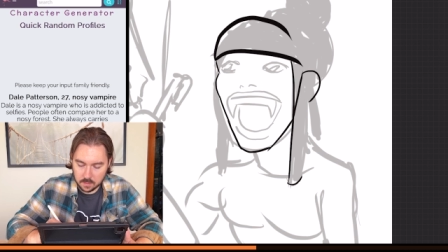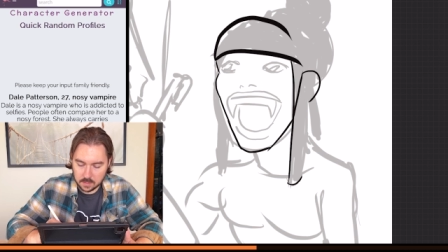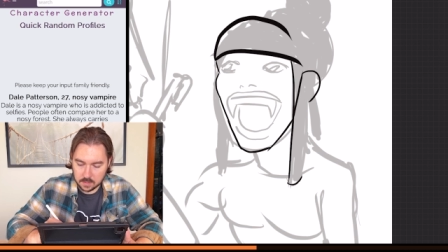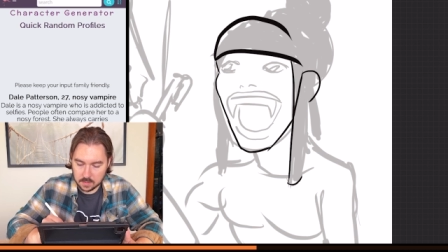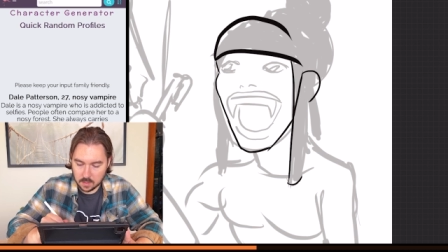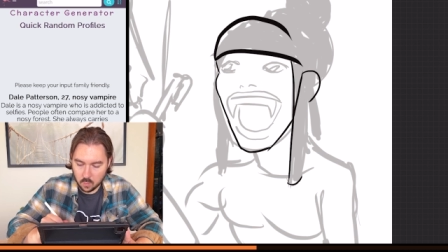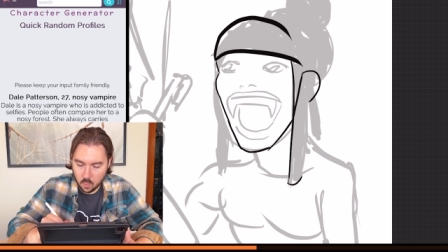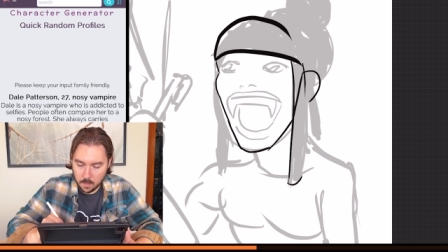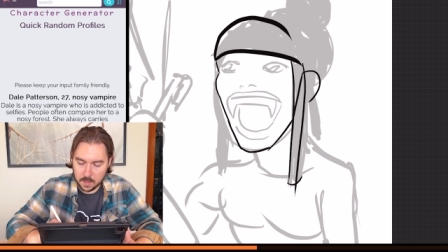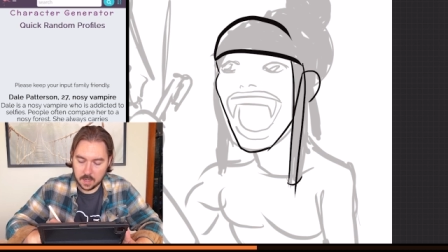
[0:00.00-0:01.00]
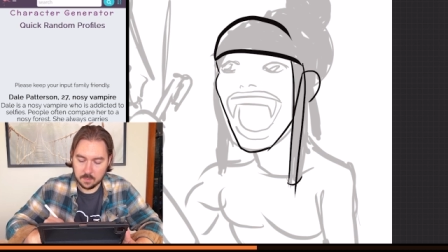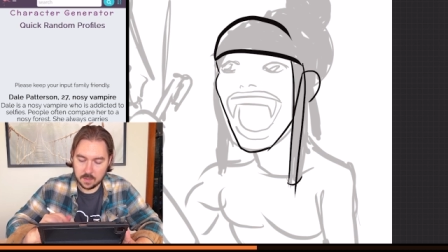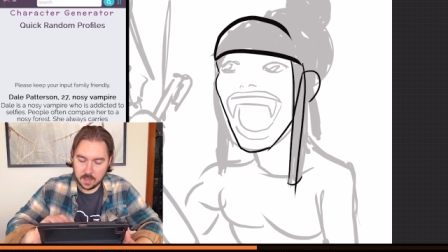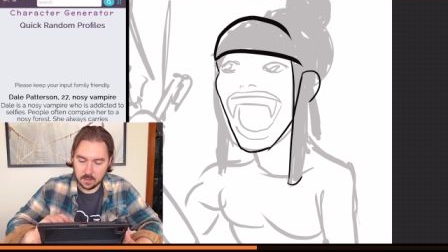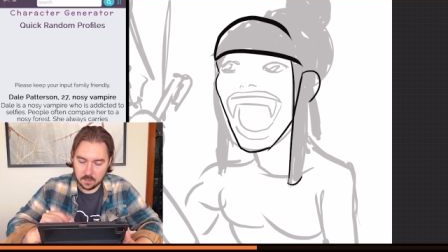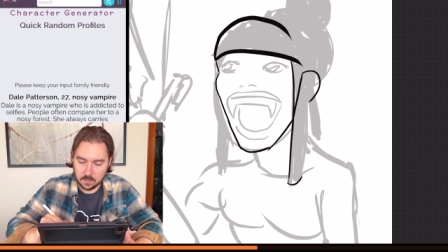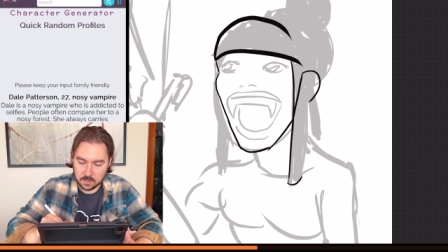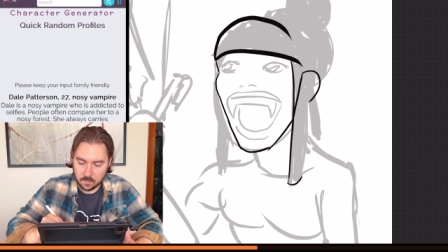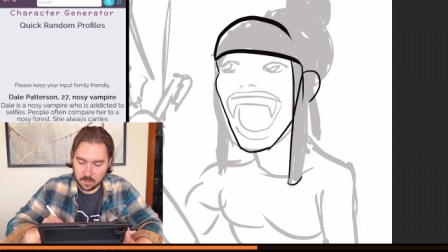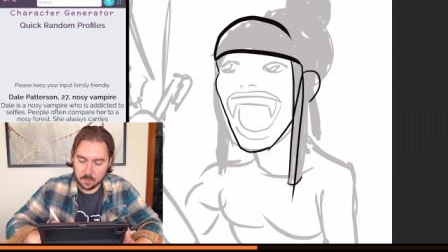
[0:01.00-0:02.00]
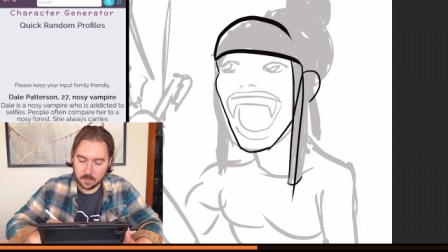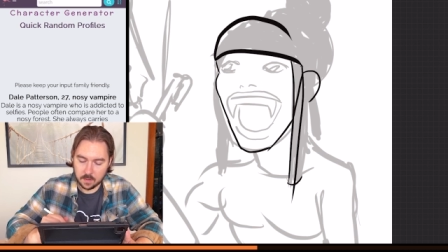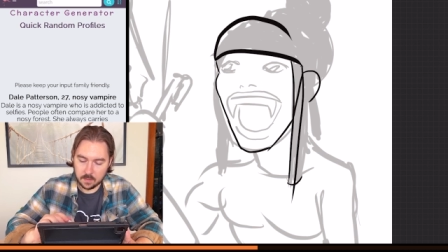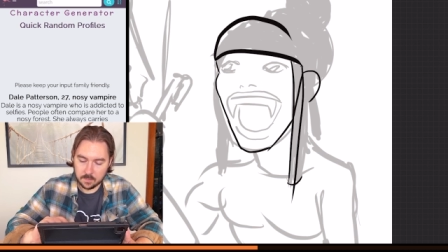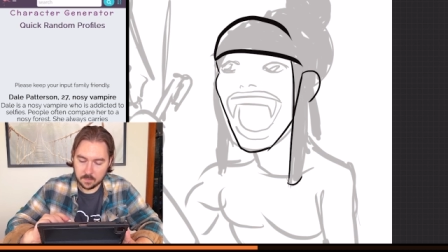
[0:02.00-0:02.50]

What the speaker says: It's just a woman named Dale who's a vampire.